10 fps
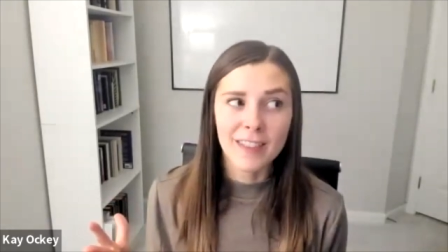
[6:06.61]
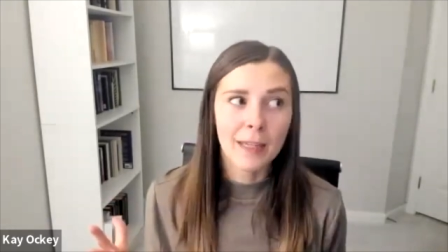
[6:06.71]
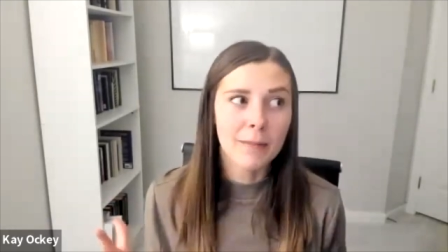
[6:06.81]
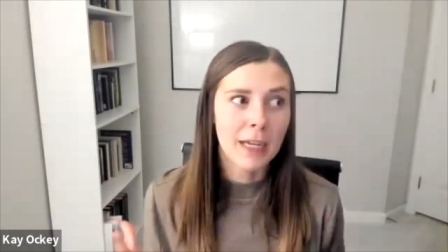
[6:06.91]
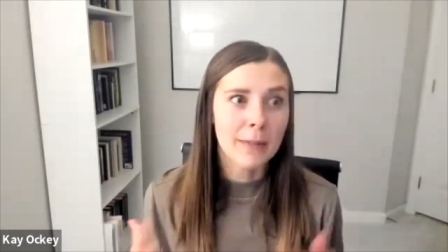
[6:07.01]

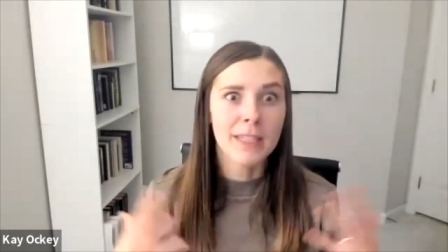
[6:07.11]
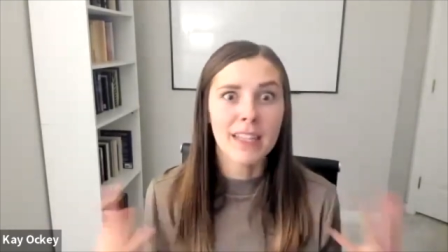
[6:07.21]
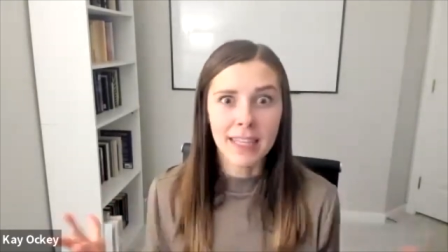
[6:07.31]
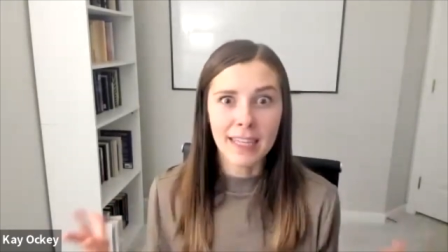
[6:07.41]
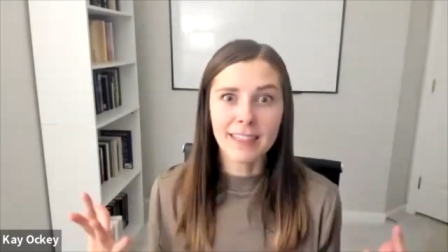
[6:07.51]
Sometimes it
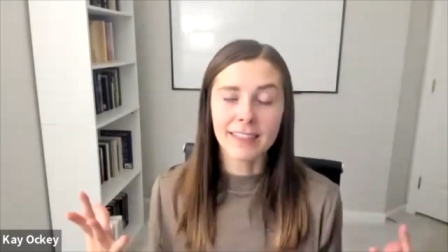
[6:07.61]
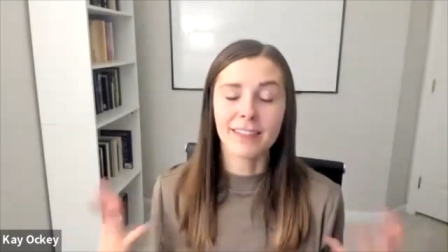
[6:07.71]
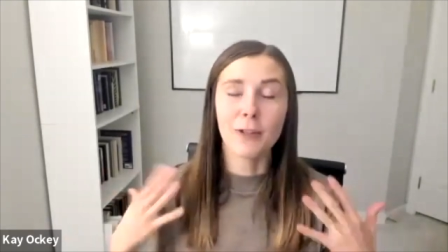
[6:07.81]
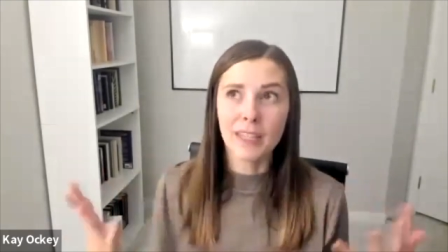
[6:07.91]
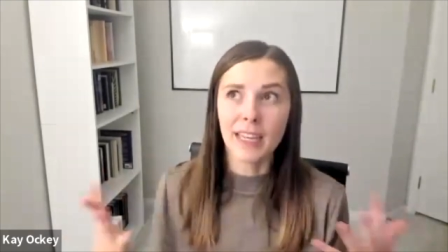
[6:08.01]
think
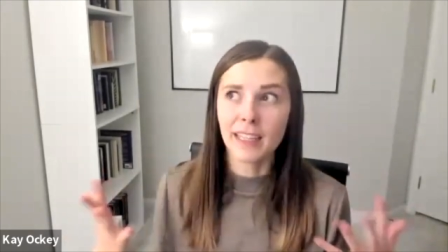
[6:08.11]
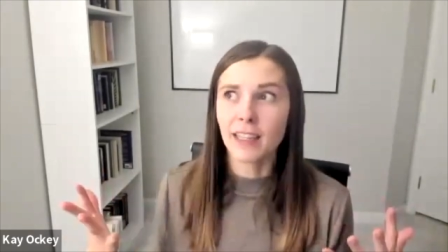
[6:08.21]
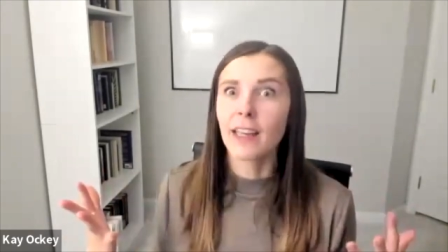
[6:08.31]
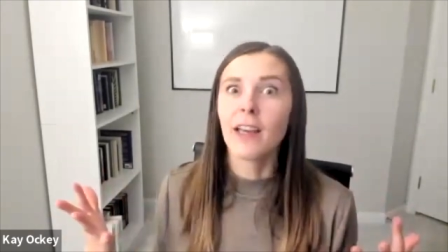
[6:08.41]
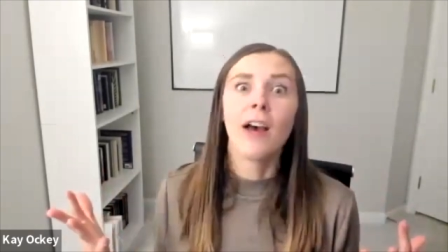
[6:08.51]
you think,
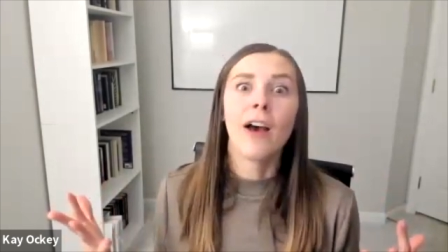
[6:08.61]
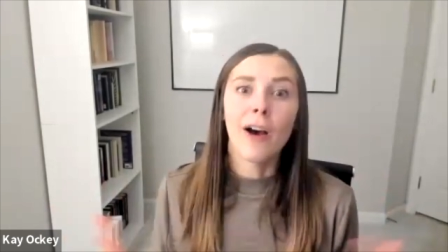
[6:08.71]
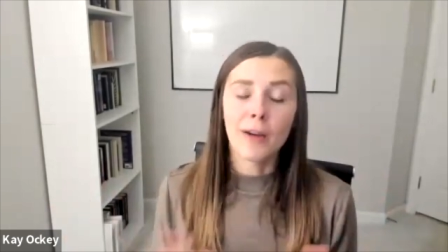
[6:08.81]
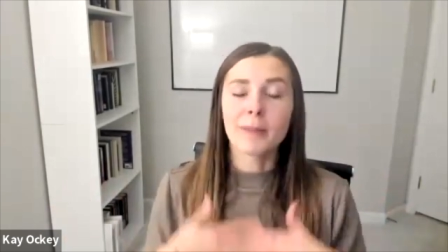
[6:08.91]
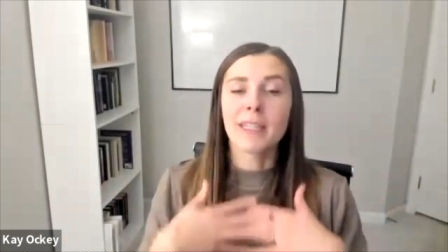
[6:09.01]

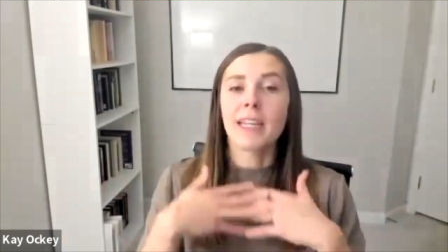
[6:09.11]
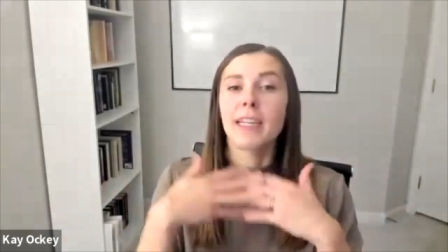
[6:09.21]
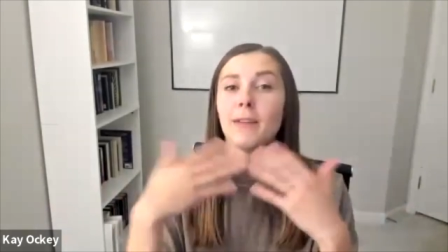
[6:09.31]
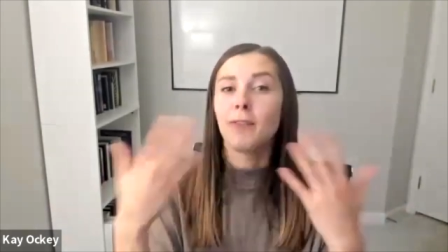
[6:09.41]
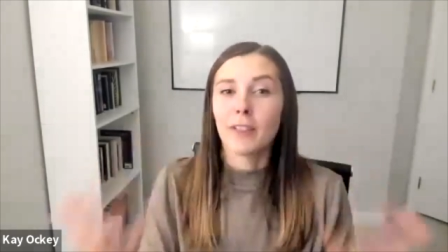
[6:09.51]
oh, I'm
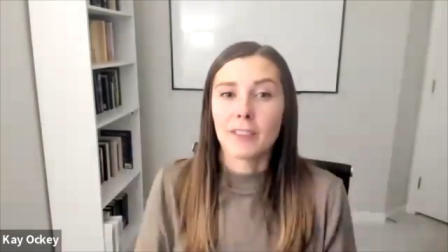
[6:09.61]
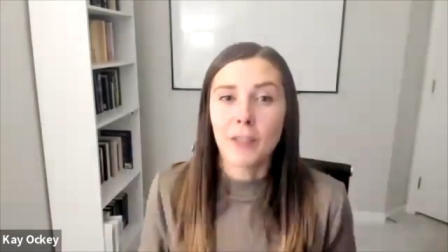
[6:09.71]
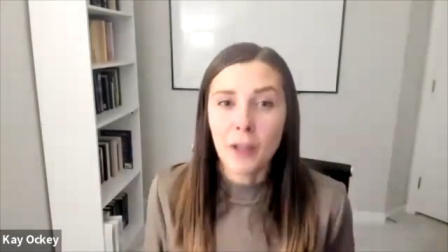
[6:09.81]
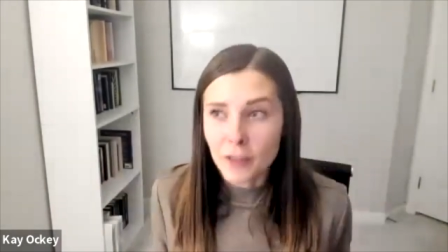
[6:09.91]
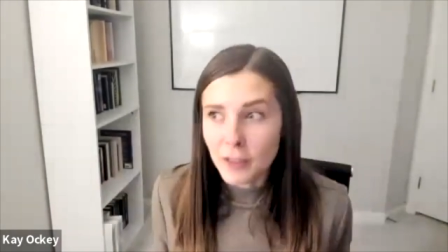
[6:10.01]
signing up for this
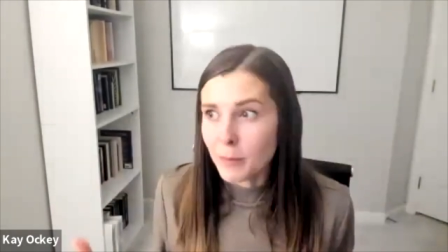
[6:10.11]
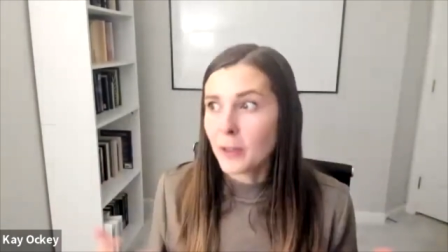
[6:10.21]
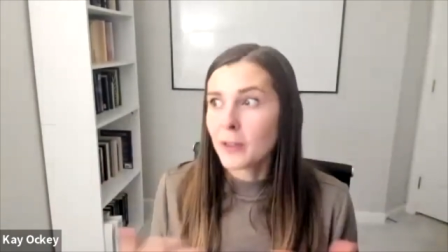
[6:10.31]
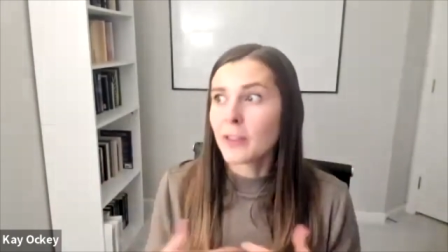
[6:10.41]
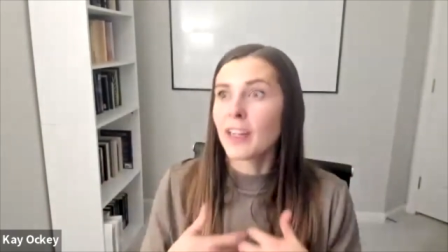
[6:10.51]
coaching
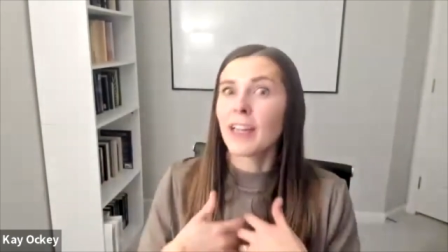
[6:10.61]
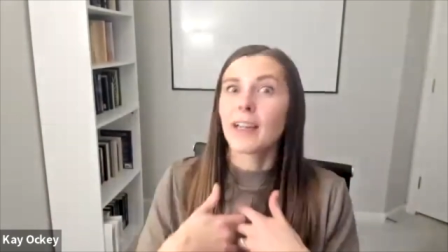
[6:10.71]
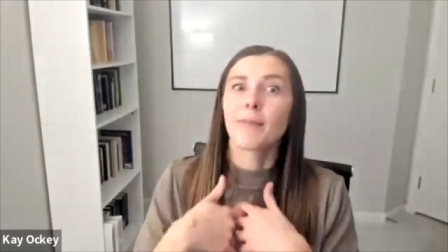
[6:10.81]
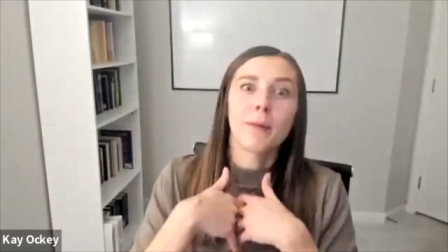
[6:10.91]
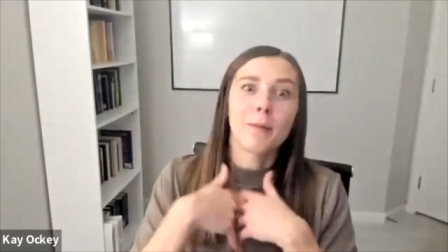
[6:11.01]

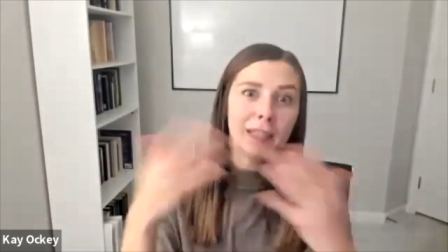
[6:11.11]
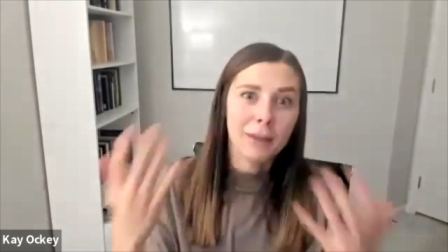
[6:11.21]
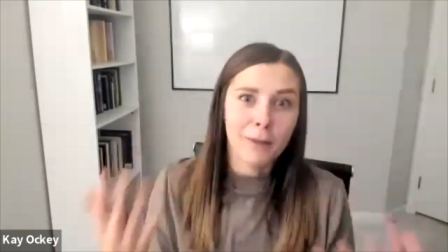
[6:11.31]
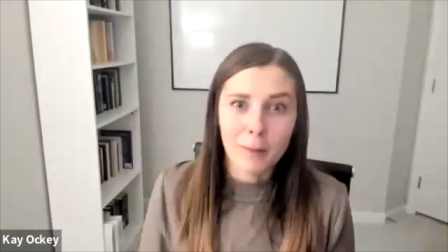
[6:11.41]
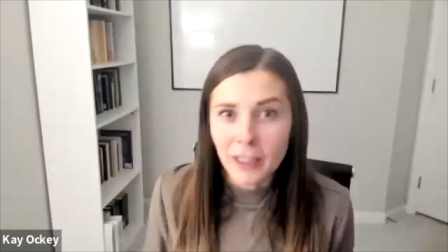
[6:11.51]
program. I'm
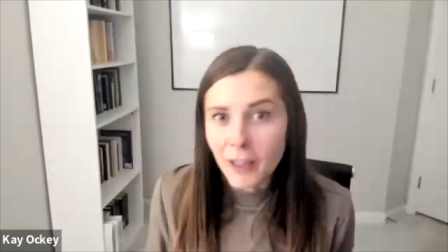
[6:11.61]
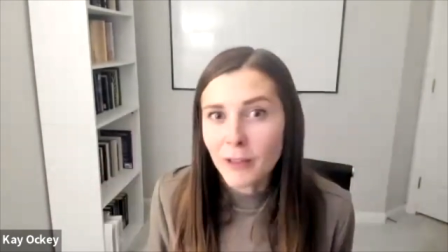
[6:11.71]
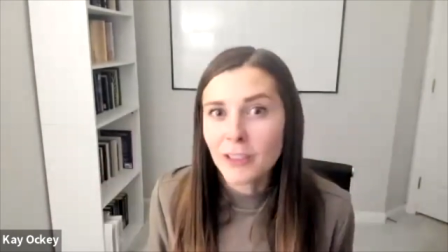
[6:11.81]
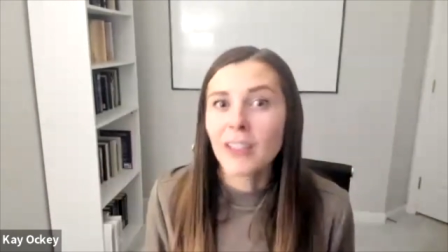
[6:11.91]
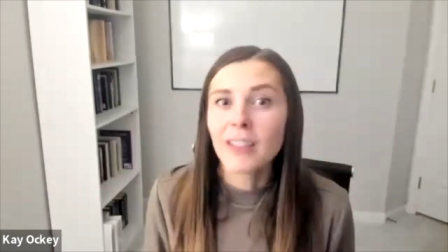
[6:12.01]
meeting with my
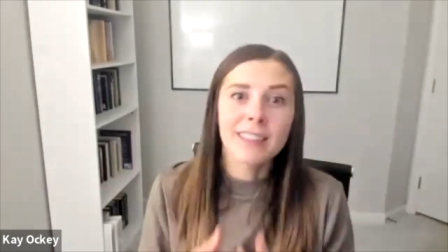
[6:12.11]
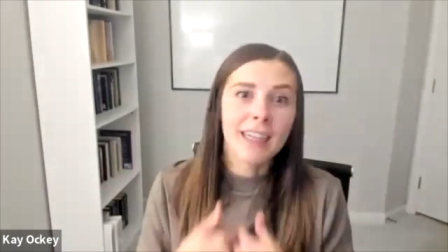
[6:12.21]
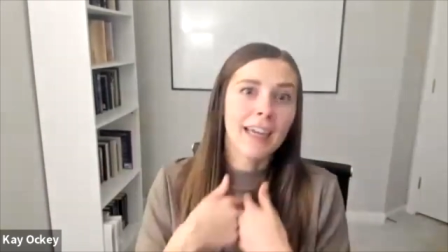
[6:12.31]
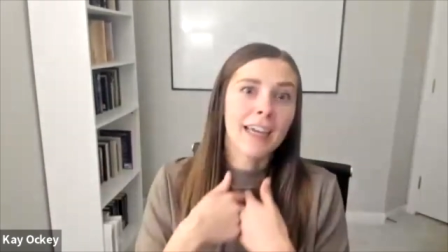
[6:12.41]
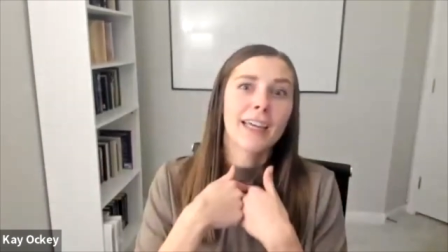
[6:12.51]
coach all the
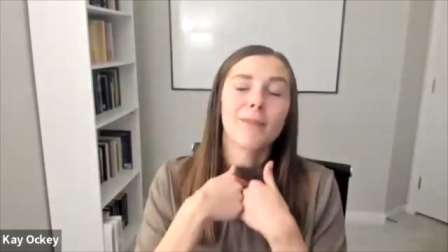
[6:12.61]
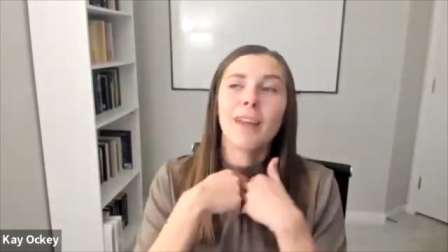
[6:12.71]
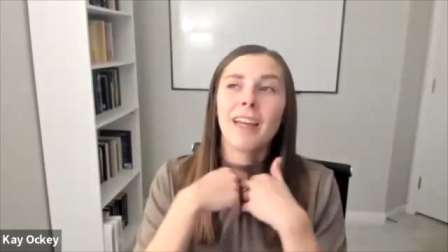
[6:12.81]
time.